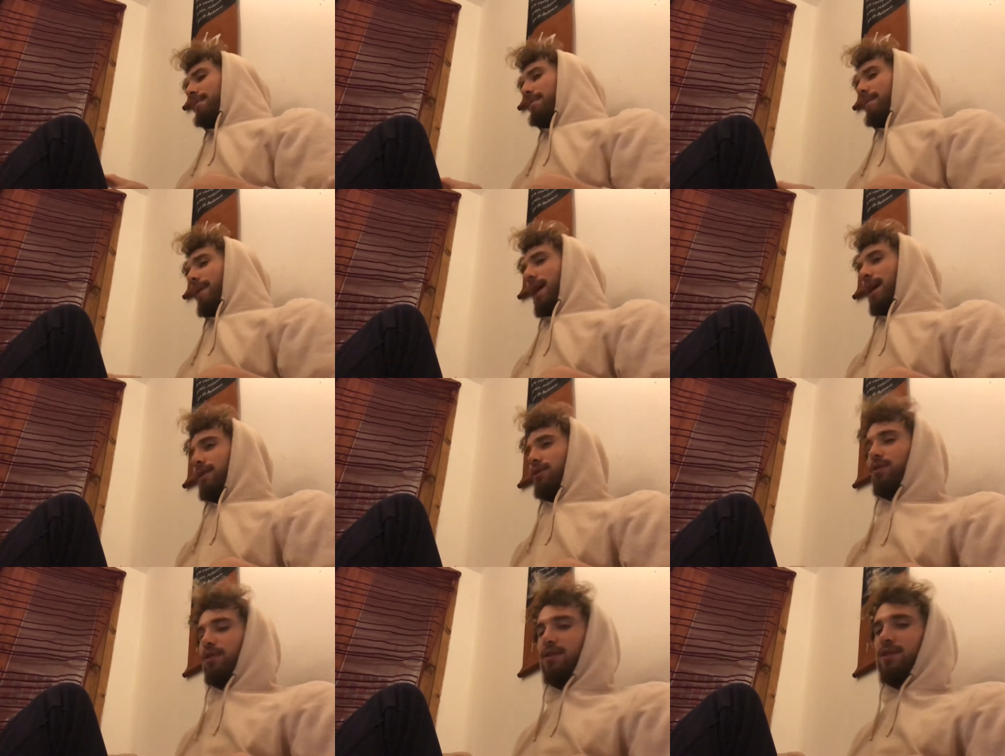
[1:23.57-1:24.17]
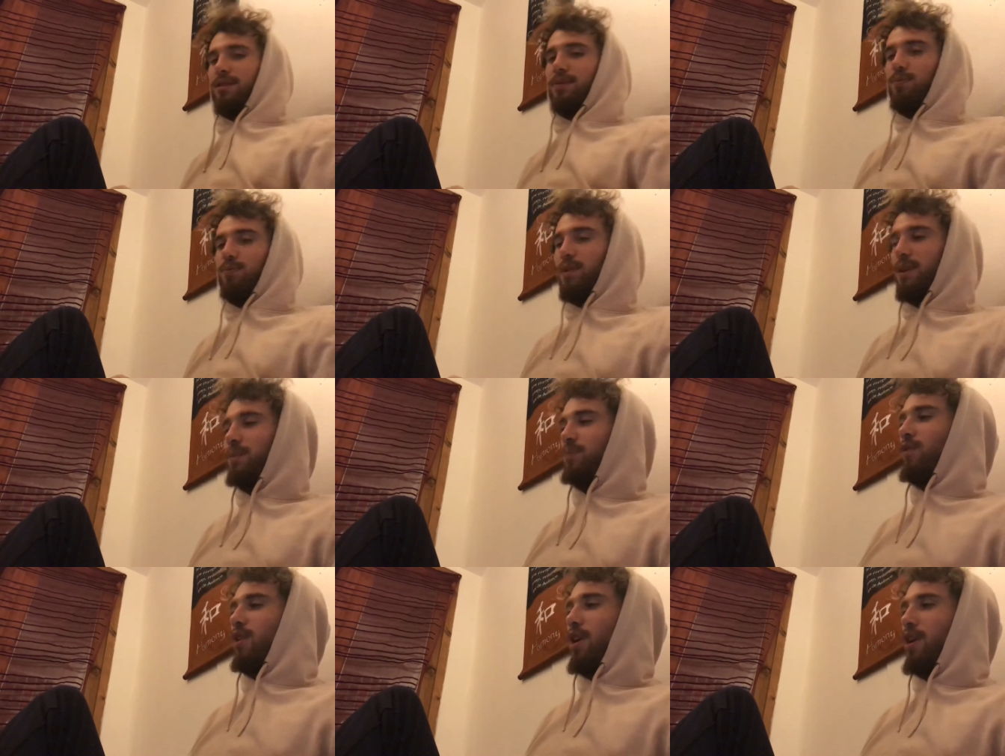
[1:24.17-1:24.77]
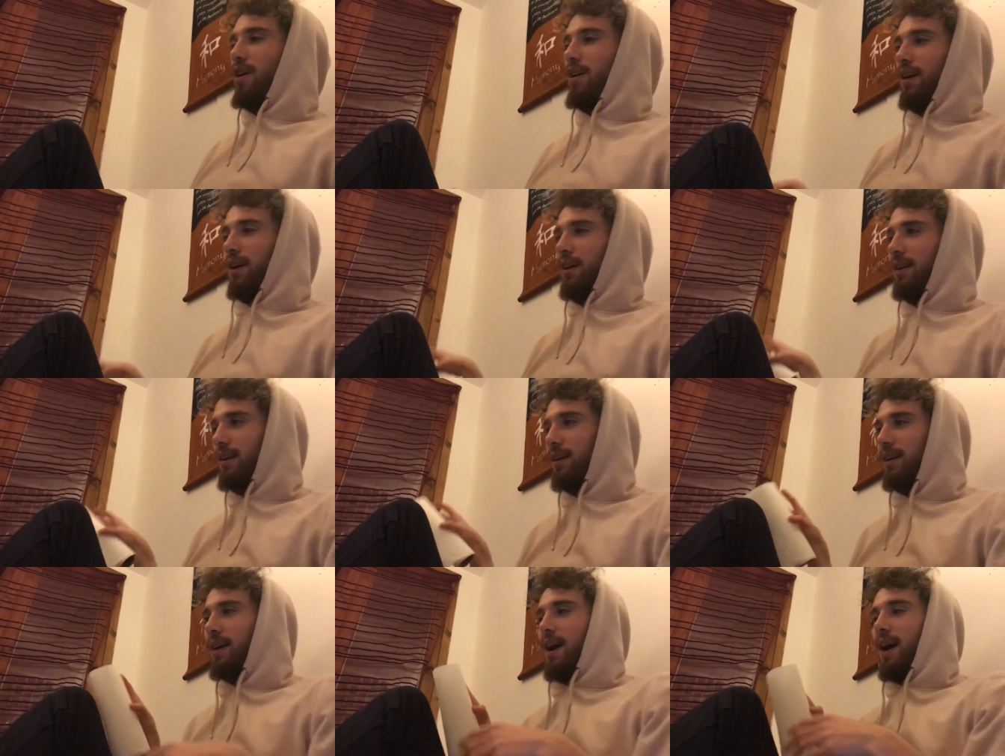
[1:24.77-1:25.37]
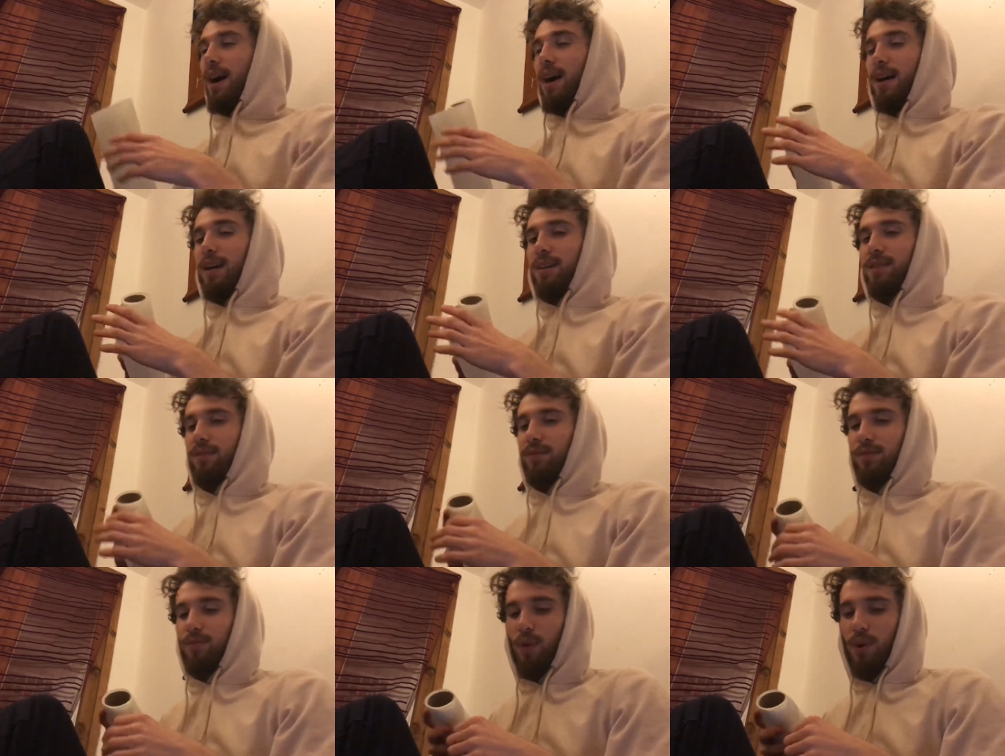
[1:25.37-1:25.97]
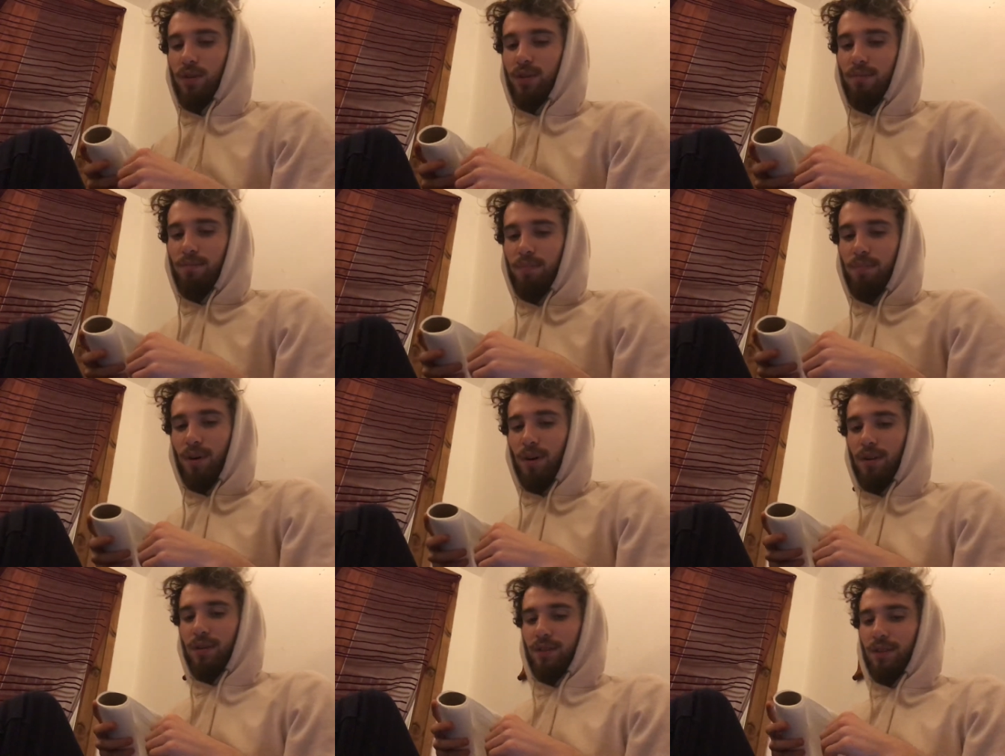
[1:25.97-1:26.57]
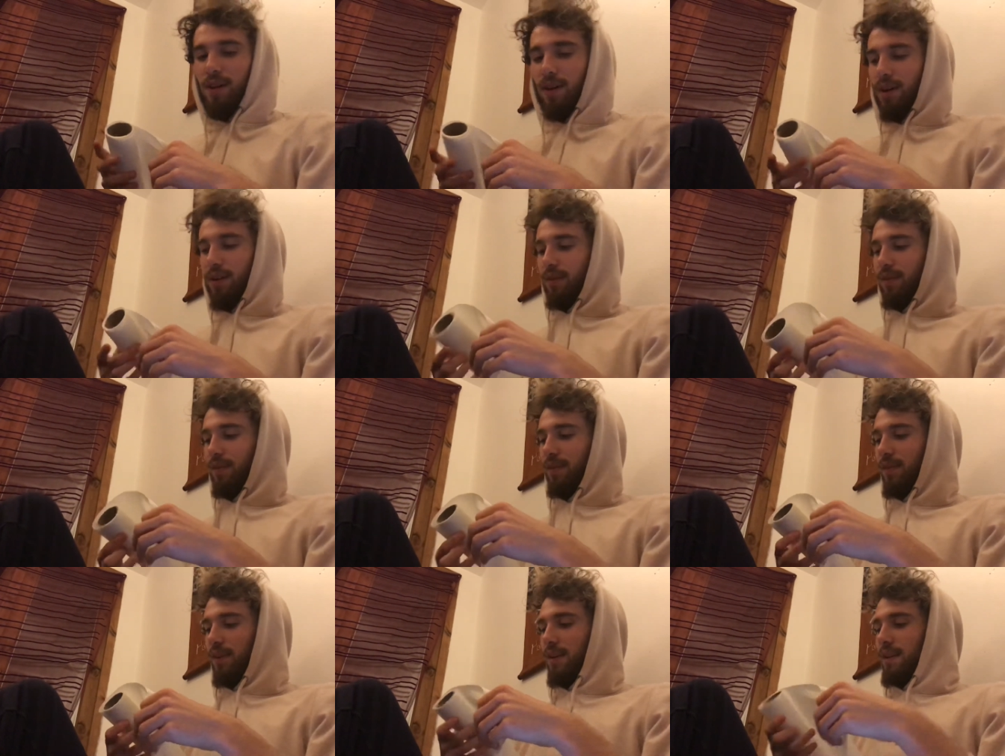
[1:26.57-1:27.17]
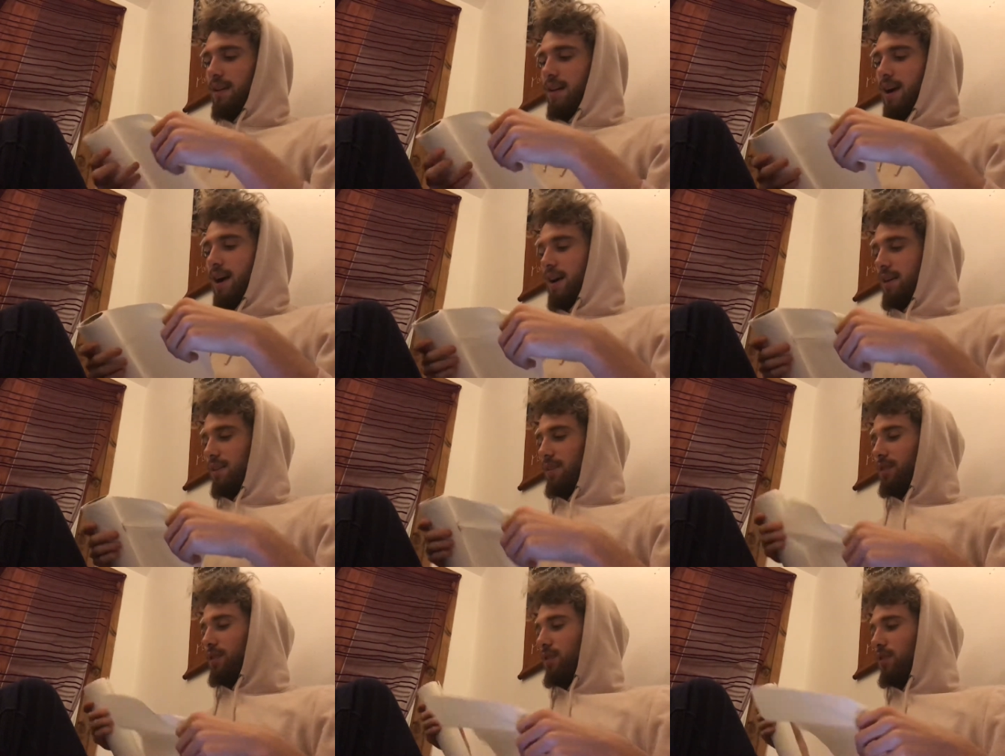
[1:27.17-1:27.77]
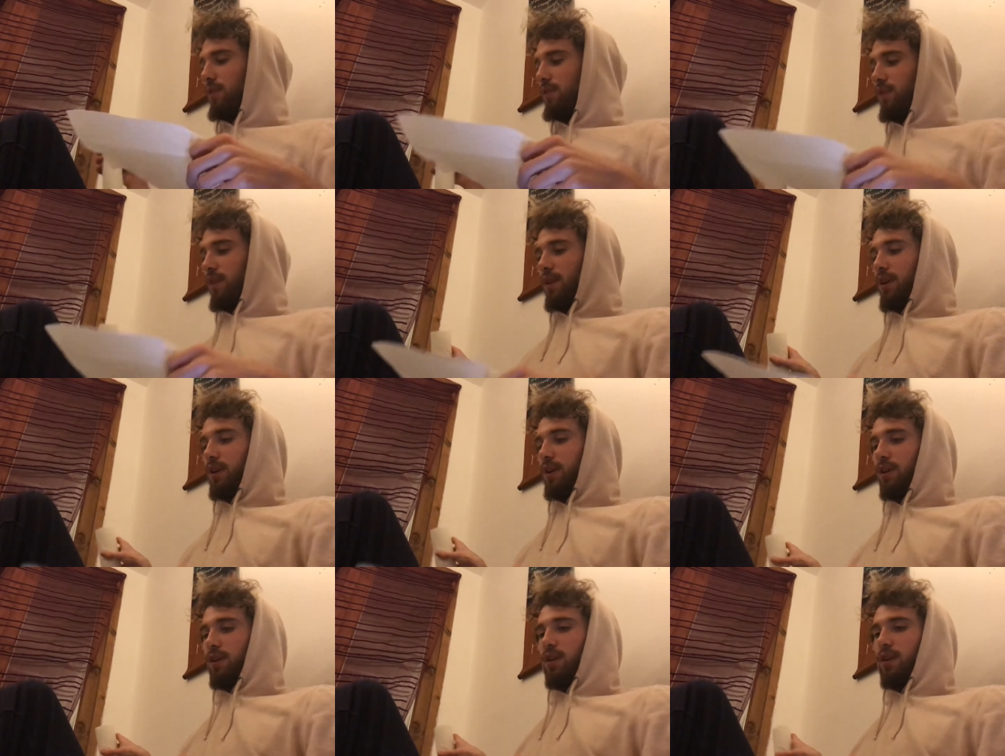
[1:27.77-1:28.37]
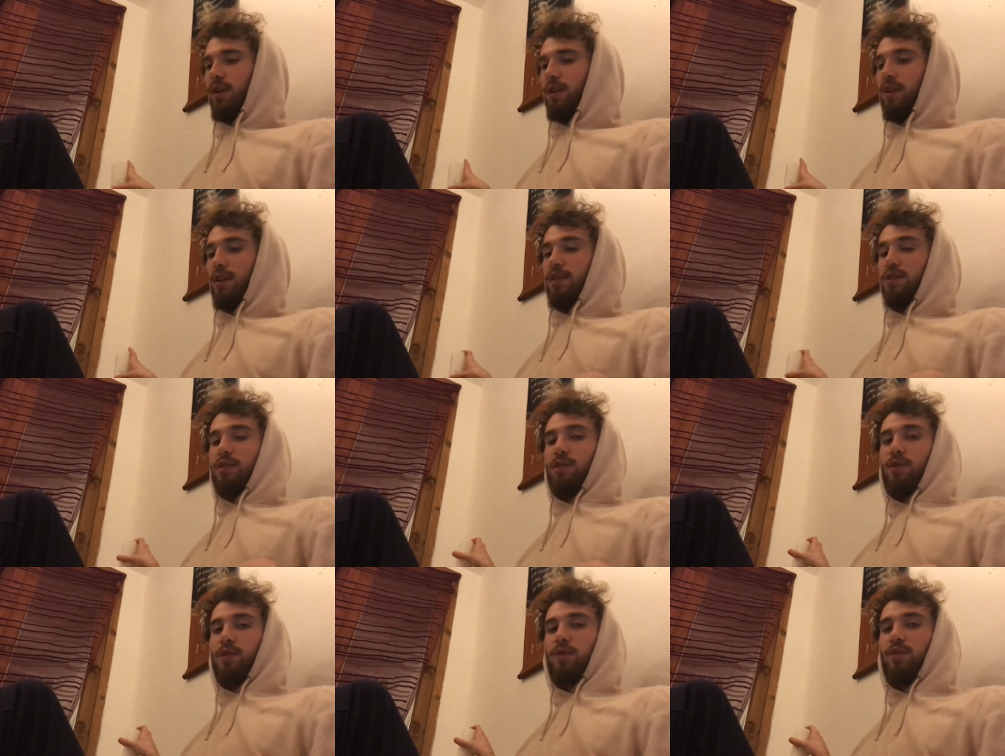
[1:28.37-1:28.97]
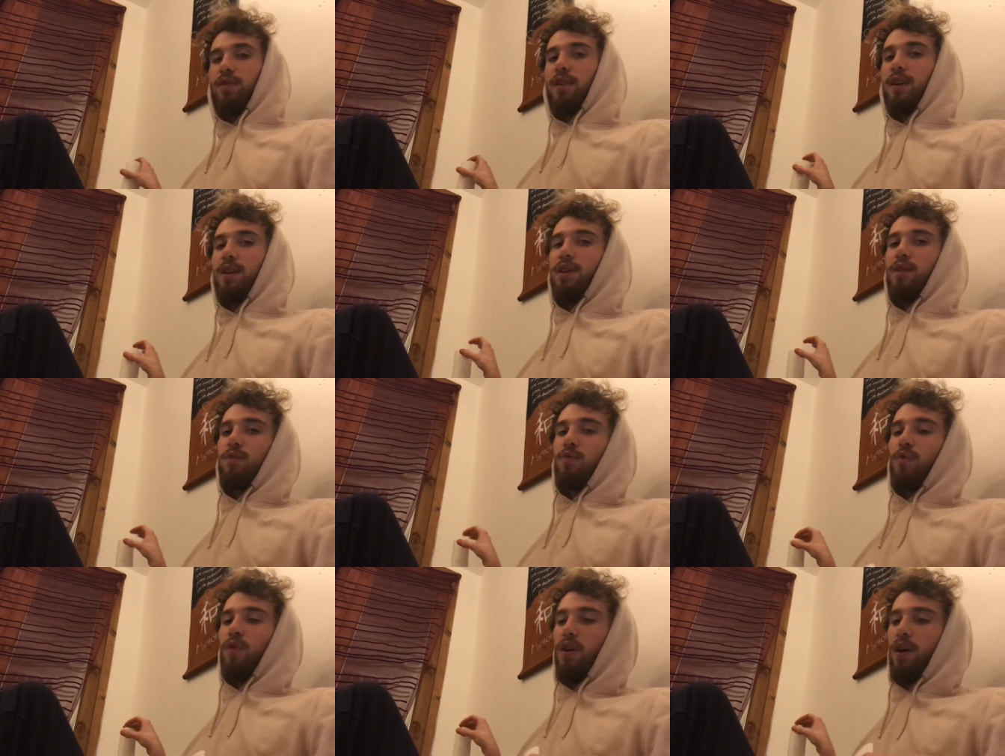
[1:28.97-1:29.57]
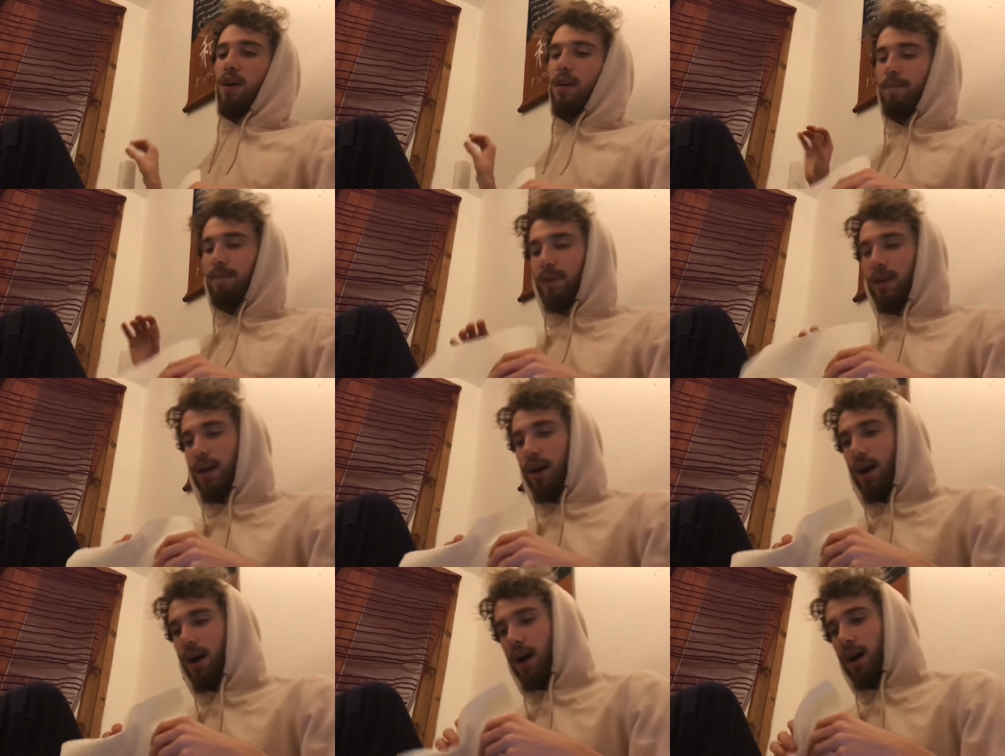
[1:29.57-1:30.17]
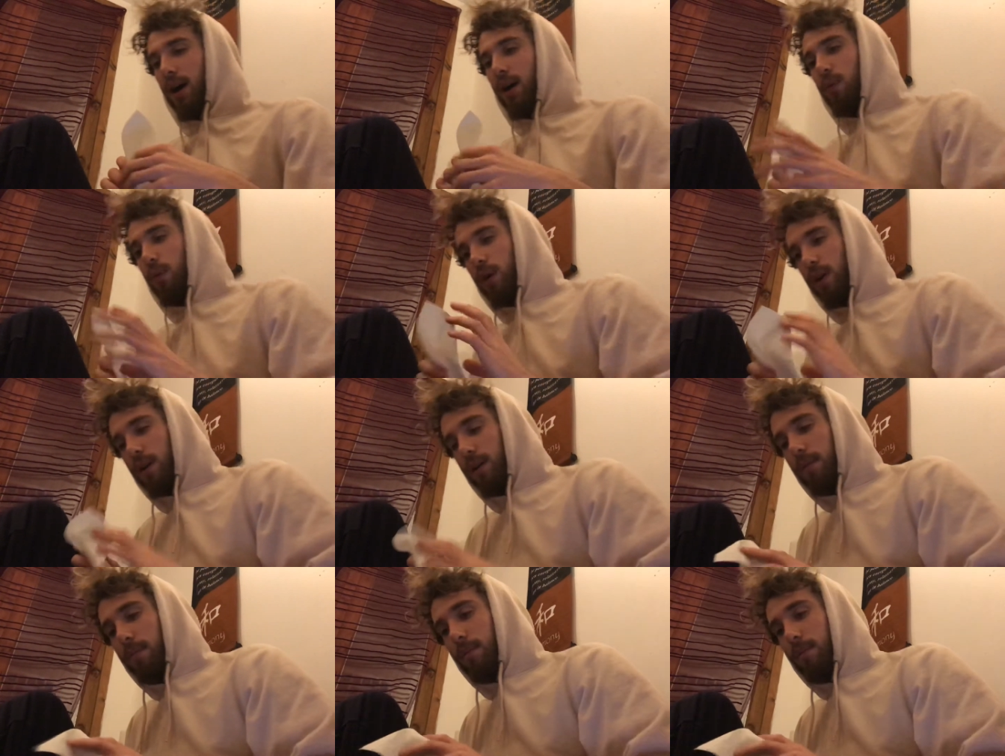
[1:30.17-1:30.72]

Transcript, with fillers: mattress with a rug and watching Bug's life and still feeling good and still feeling alright. I wanna